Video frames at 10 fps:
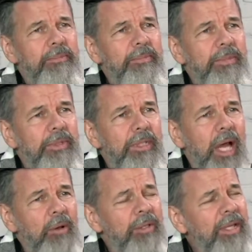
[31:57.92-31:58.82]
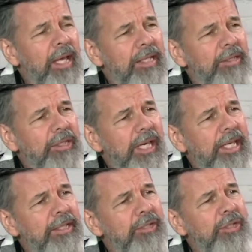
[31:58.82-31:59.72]
Mm. How did that
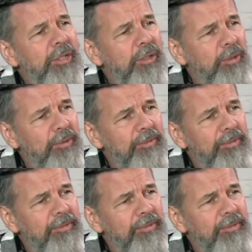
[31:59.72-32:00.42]
change you,